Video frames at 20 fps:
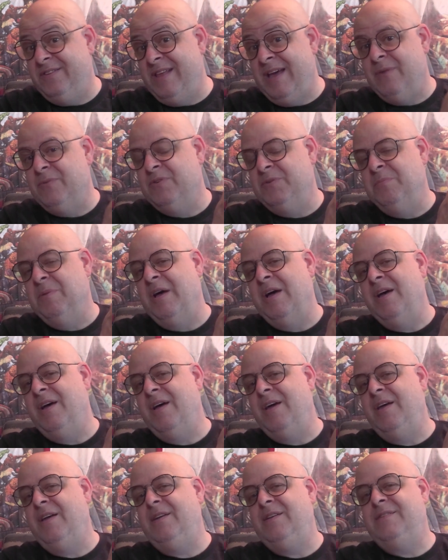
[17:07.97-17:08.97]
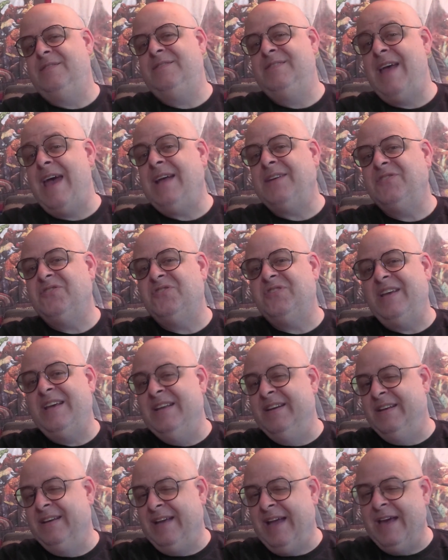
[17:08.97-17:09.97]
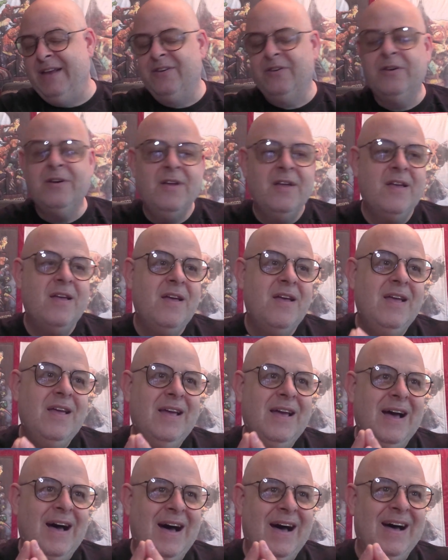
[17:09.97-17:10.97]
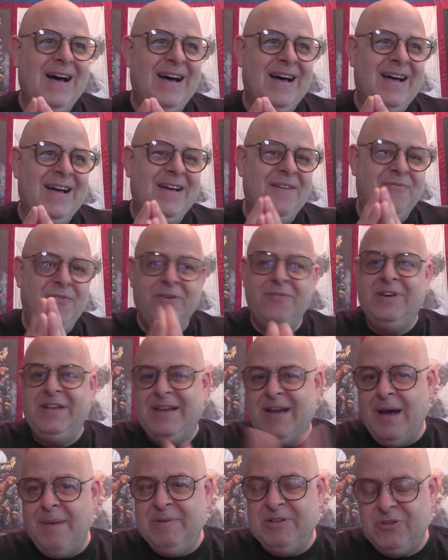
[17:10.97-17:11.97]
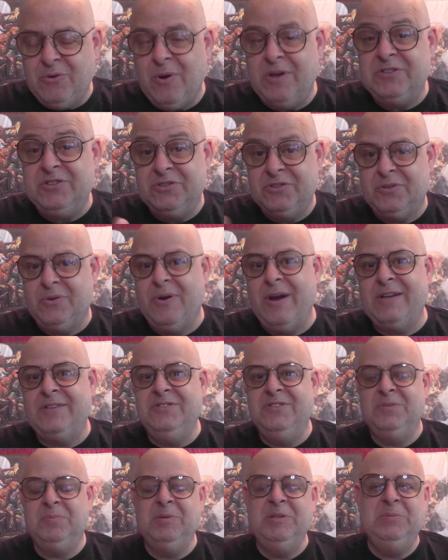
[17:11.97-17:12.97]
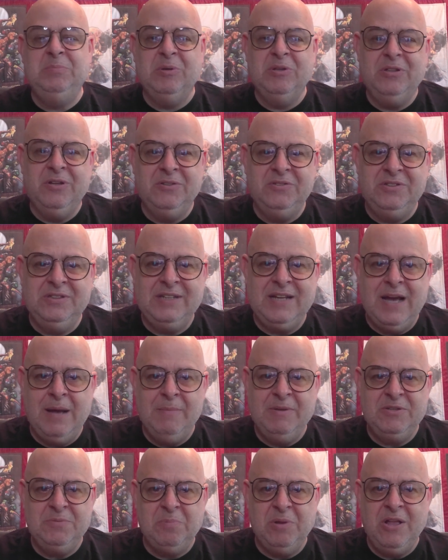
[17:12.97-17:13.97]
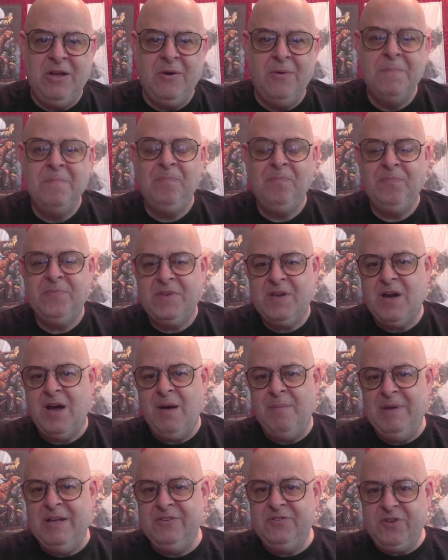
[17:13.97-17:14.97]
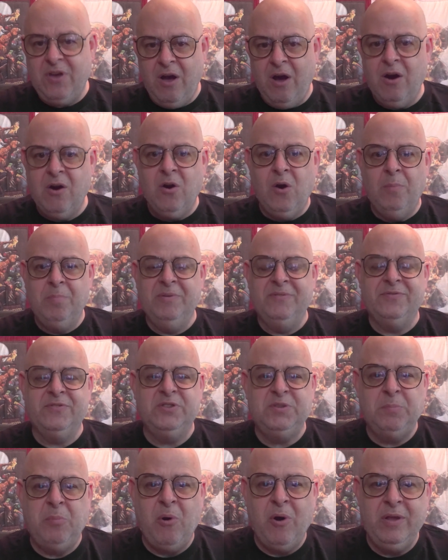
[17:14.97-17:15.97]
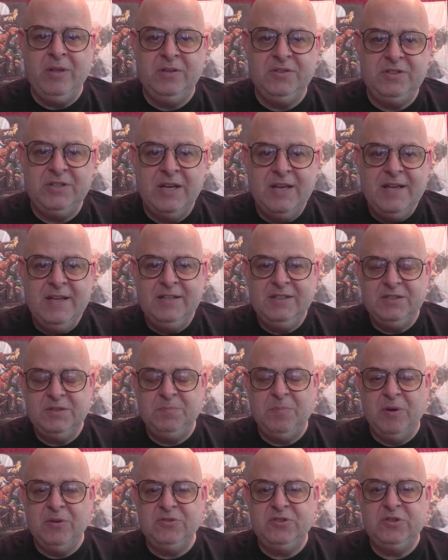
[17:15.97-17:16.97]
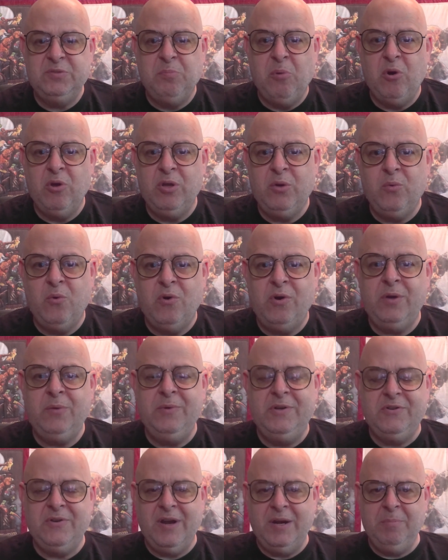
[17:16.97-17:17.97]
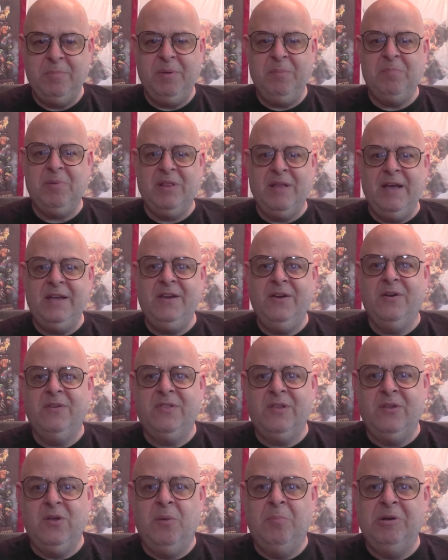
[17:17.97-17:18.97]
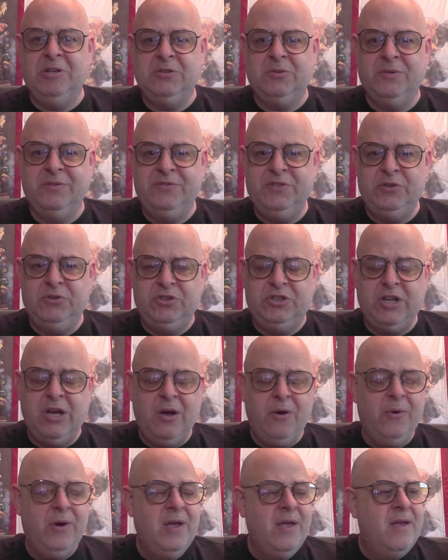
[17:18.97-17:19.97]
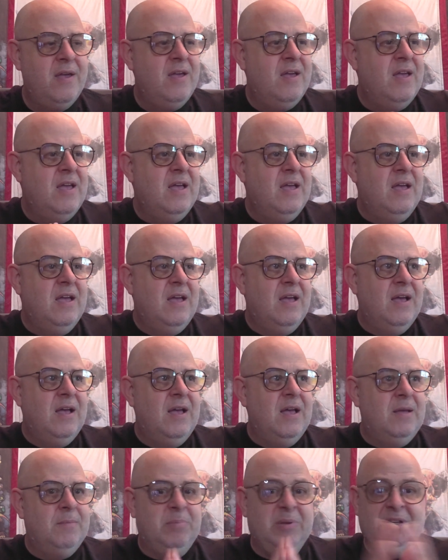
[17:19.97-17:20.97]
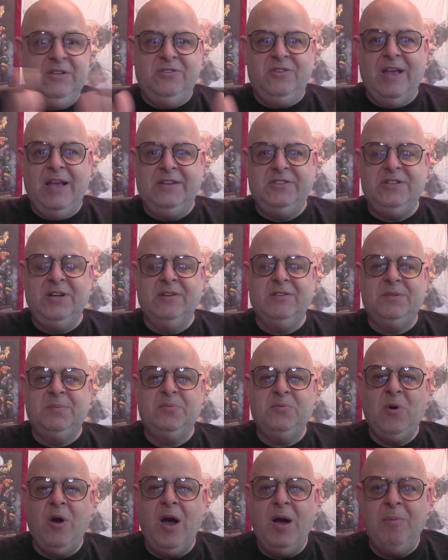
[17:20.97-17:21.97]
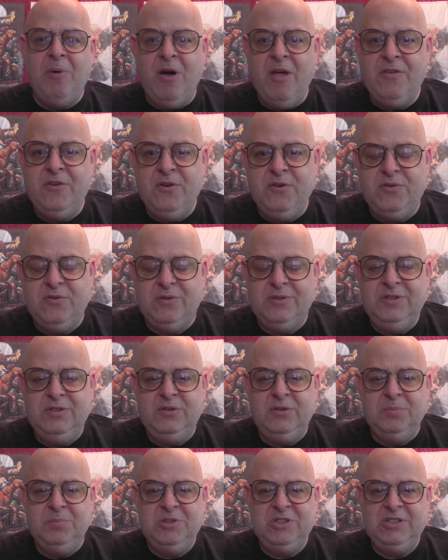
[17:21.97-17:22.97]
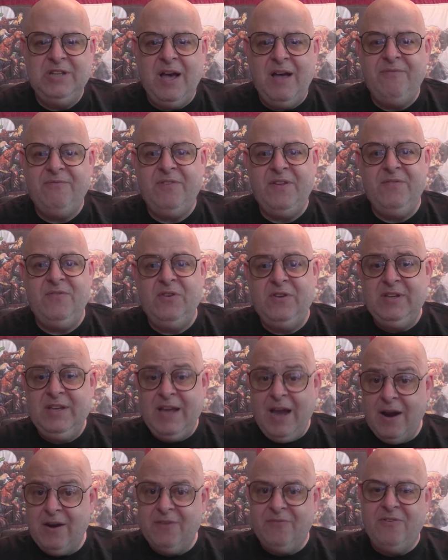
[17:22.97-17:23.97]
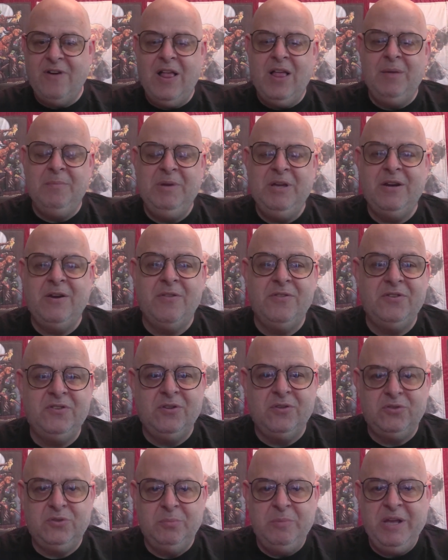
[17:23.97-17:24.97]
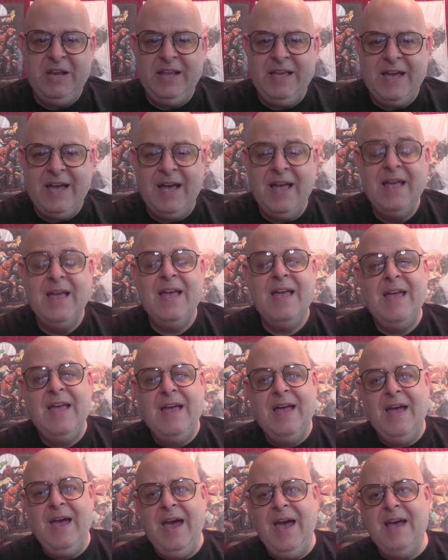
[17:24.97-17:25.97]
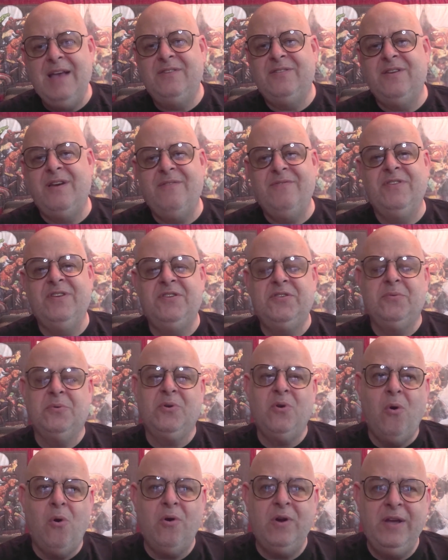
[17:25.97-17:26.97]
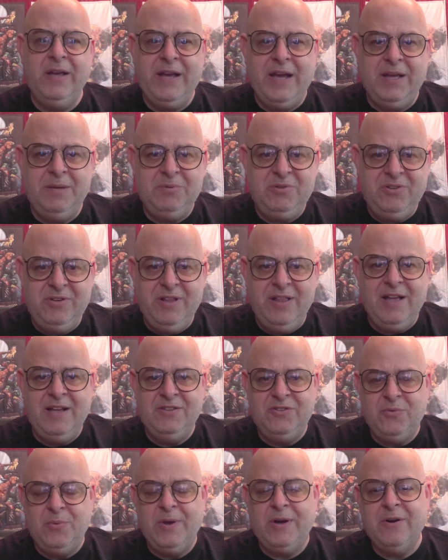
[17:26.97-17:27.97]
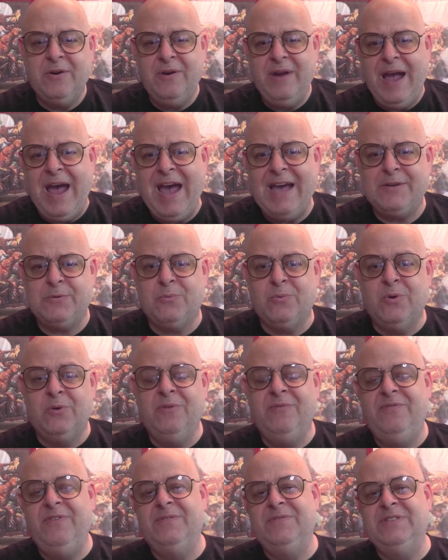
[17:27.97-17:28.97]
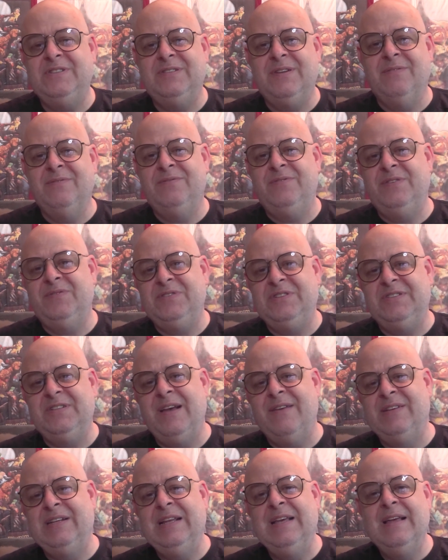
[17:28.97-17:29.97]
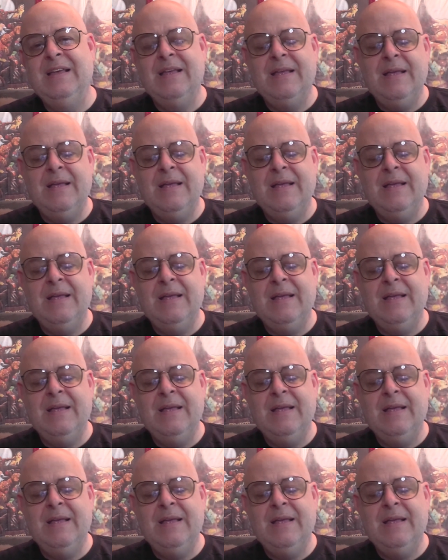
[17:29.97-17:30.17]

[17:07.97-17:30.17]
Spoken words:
That was my text indicator. If you have any comments, questions, or corrections, please put those in the comments below. Comments are open for spoilers. Just post a spoiler warning. We try to be polite here at the Low Budget Review Show. Please like, share, and subscribe. All the usual YouTube stuff. If you'd care to follow me in other social media, as of this recording, I am still on Twitter, at Ronin5757.